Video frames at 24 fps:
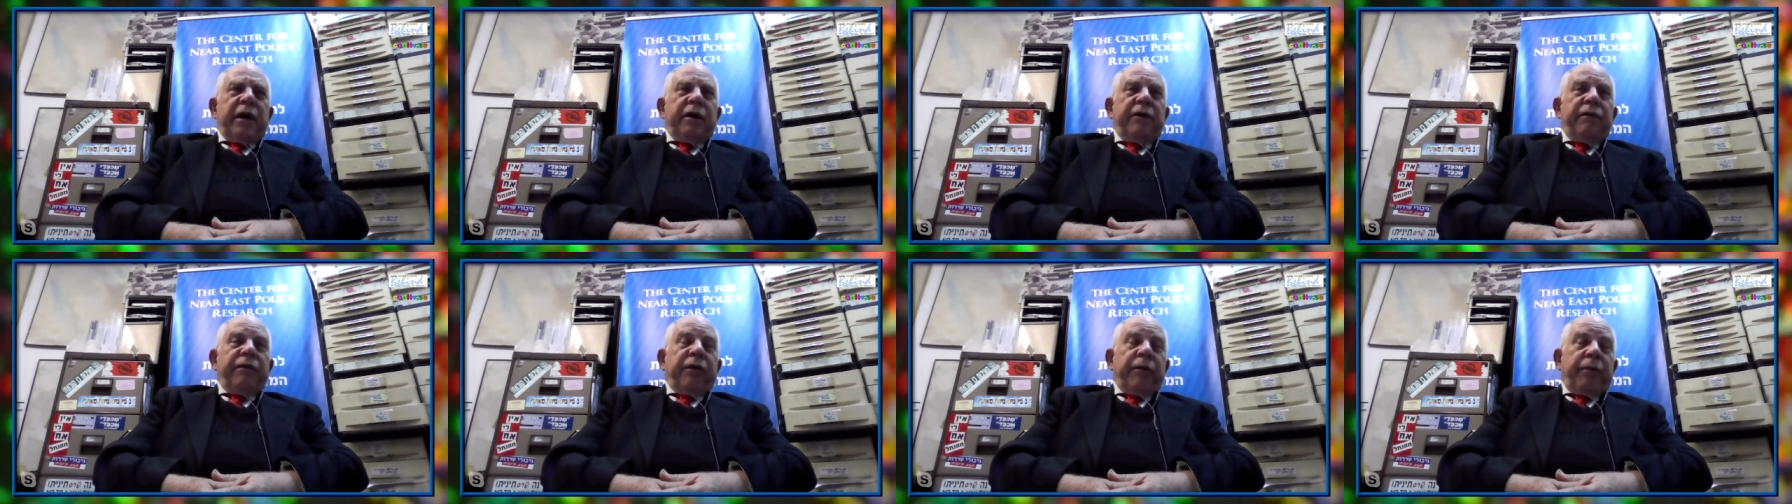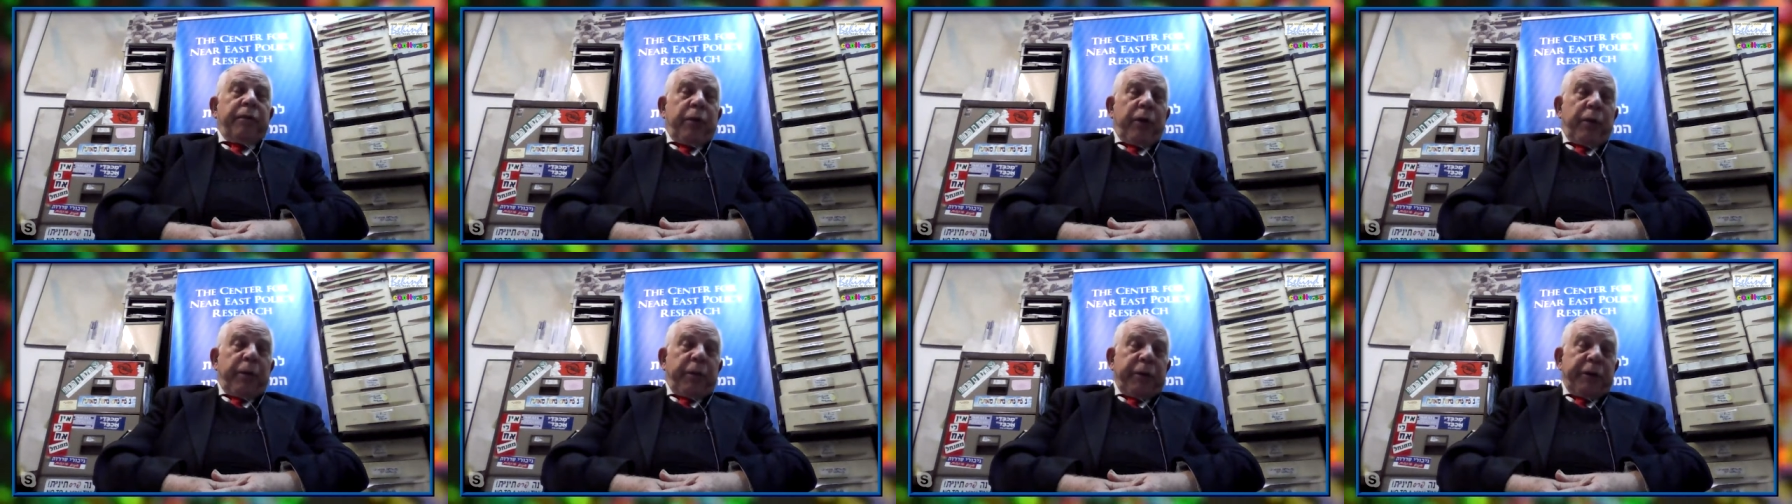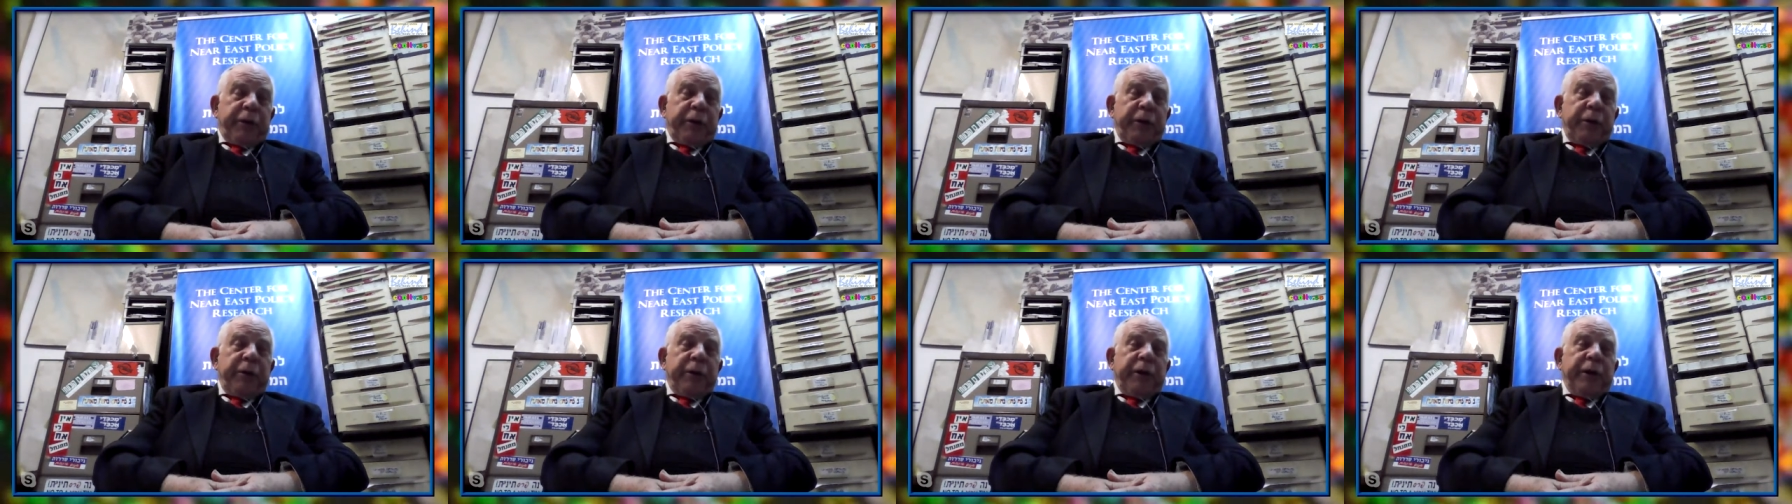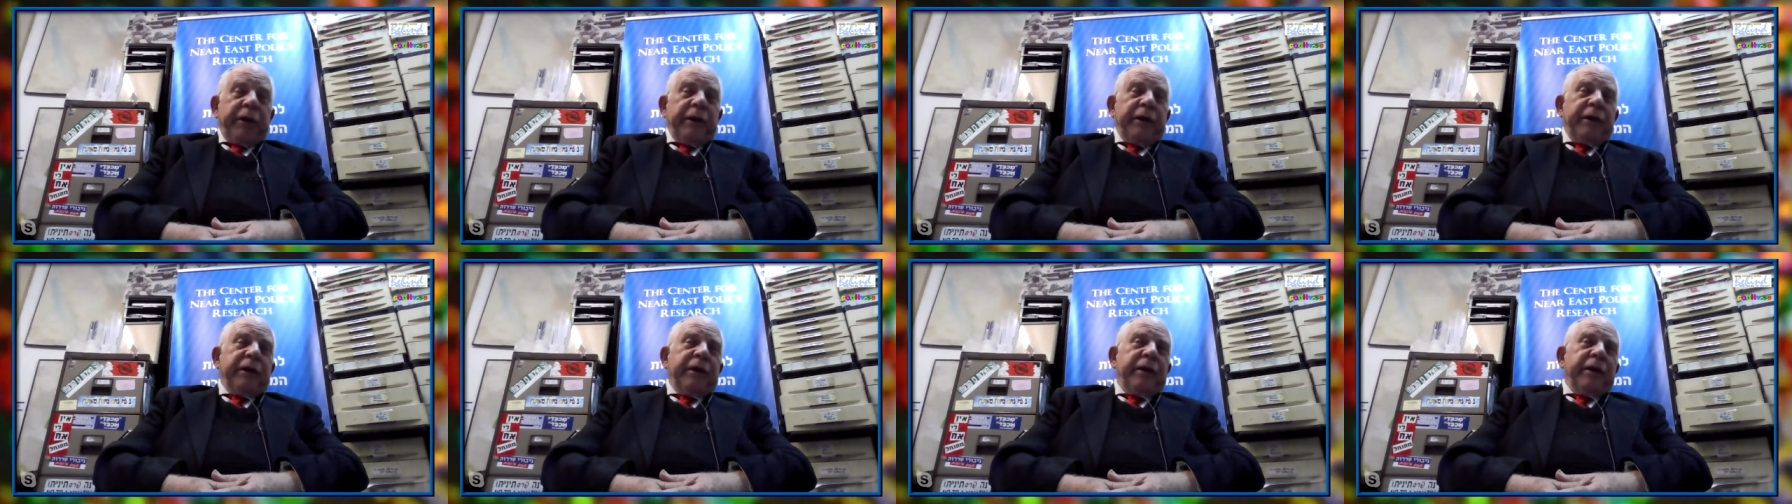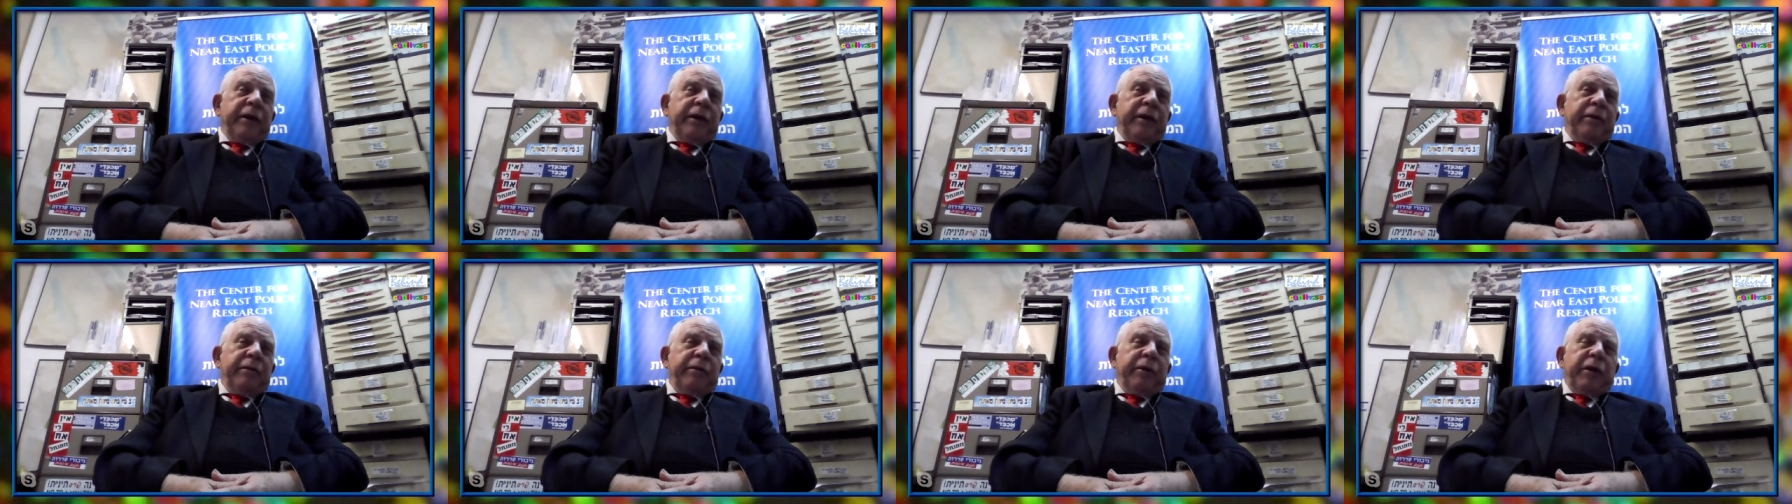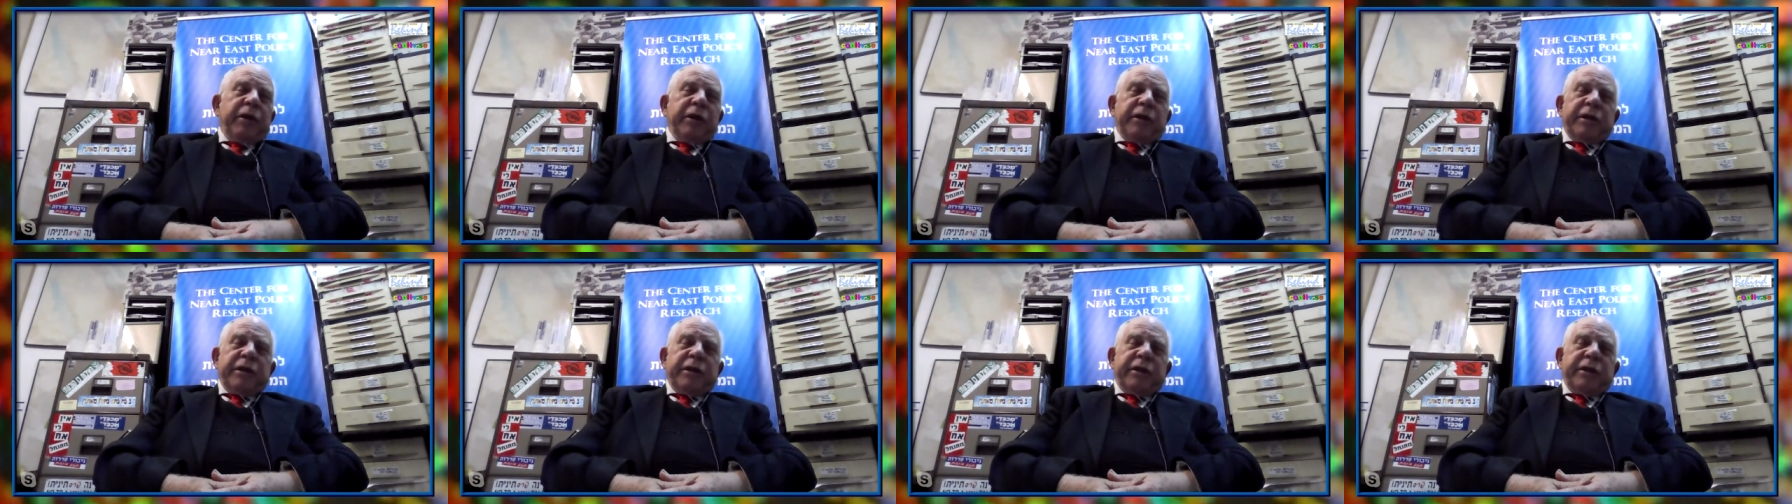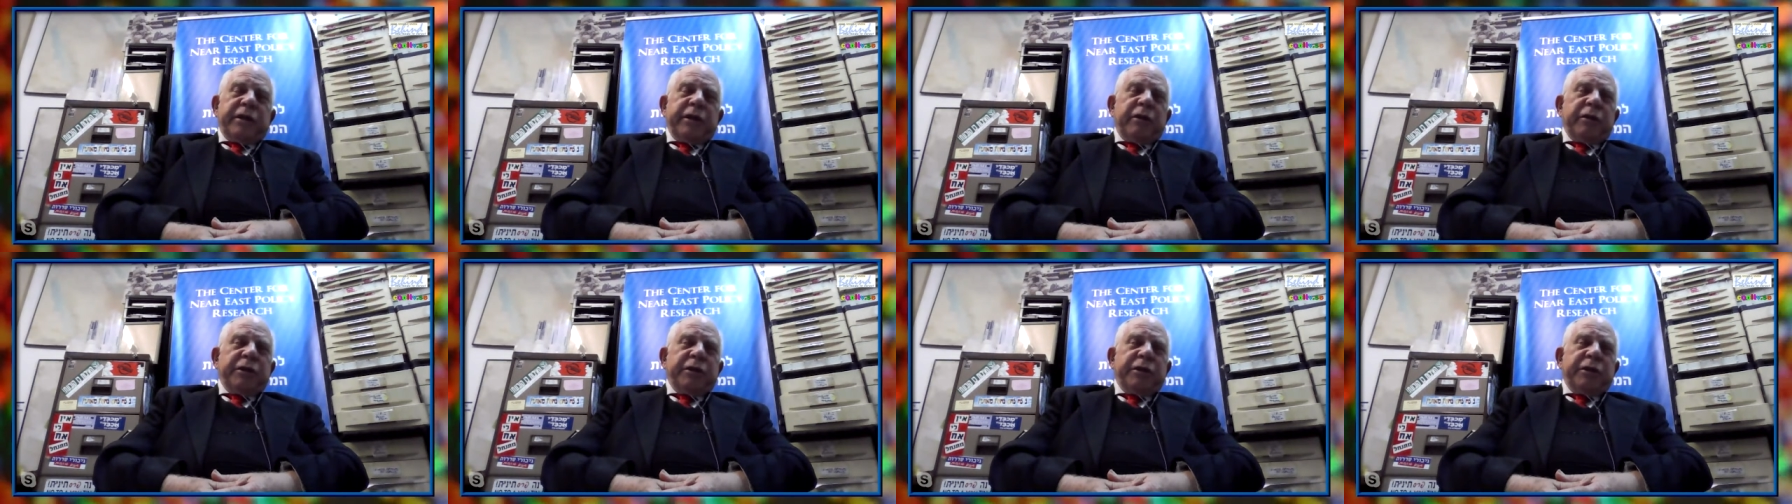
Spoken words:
for perpetuity, because there's no